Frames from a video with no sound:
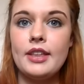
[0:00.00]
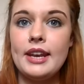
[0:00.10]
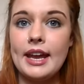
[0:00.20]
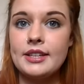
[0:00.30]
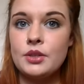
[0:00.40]

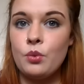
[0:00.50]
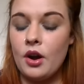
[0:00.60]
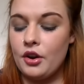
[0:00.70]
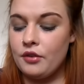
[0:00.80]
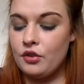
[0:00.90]
The next
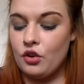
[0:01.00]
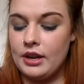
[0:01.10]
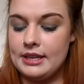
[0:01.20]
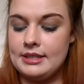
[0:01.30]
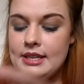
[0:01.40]
one I've
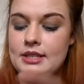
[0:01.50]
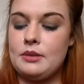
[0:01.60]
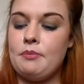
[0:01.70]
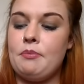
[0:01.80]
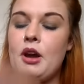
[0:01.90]
got is
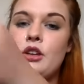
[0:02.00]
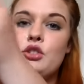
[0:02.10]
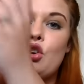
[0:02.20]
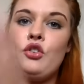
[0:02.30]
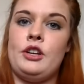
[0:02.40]
this burnt